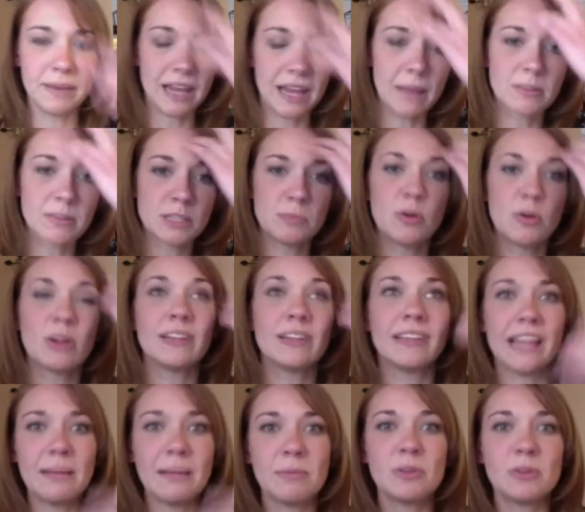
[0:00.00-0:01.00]
Being able to
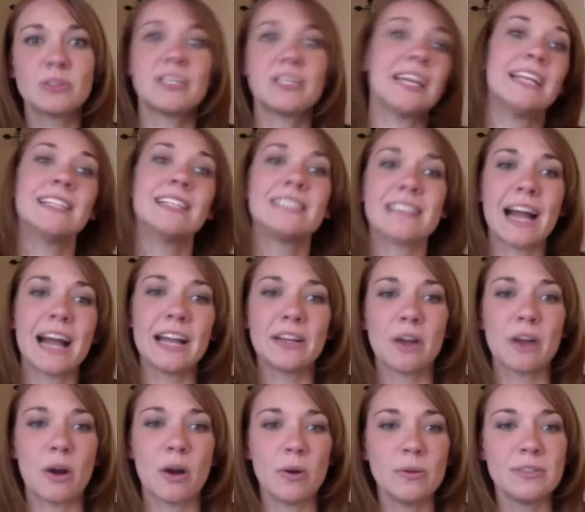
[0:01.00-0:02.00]
put labels
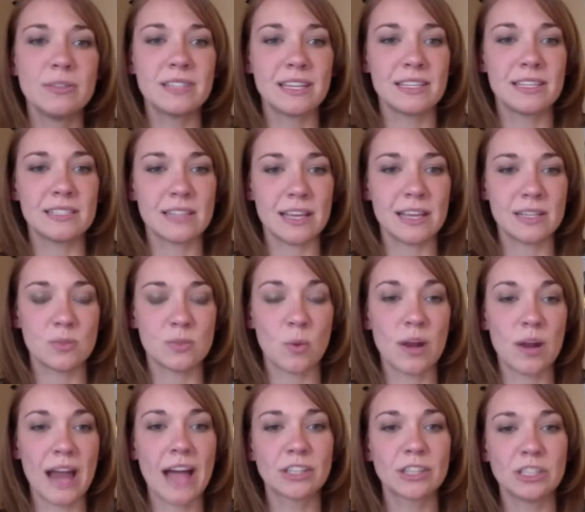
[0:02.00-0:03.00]
inside codes
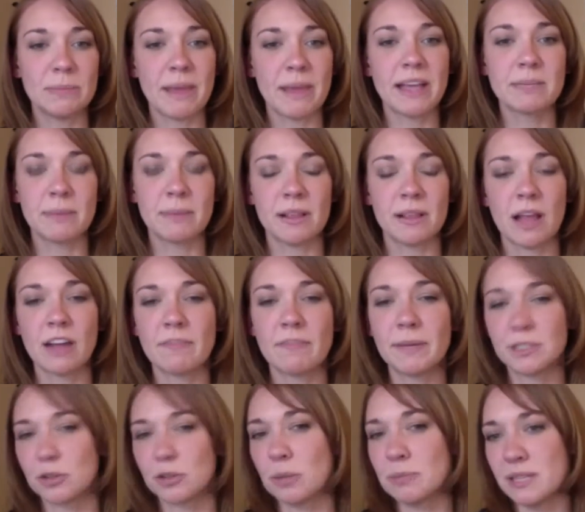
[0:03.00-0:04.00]
is what actually makes a
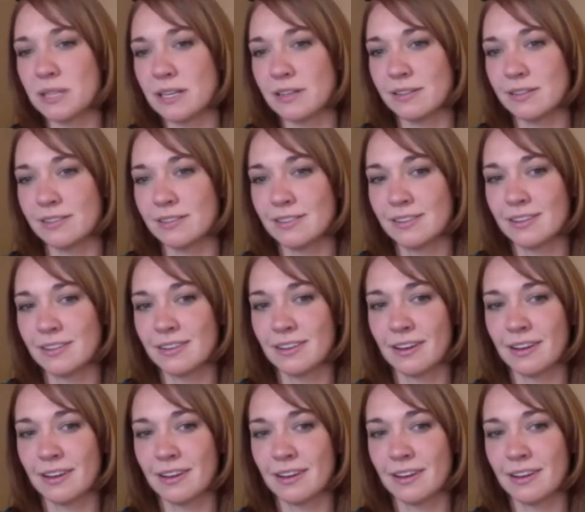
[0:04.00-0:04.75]
lot of my scripting